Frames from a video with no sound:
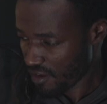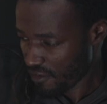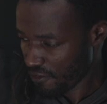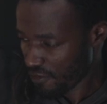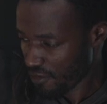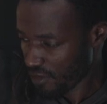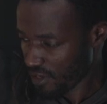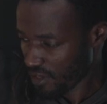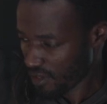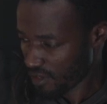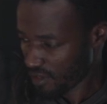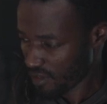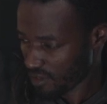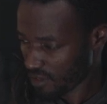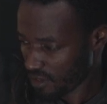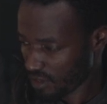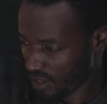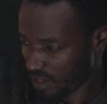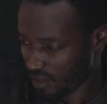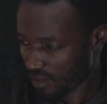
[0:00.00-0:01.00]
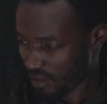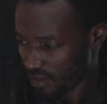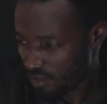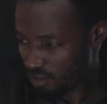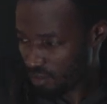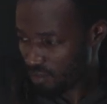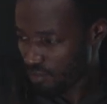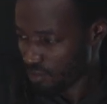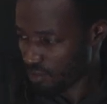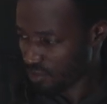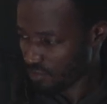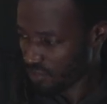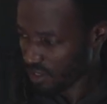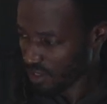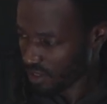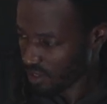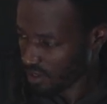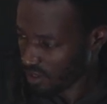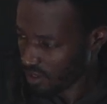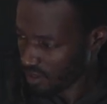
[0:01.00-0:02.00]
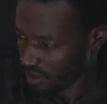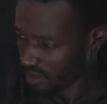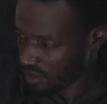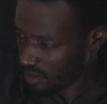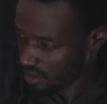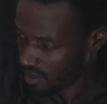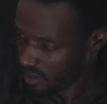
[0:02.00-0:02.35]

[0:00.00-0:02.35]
If you need to get this one moving, and then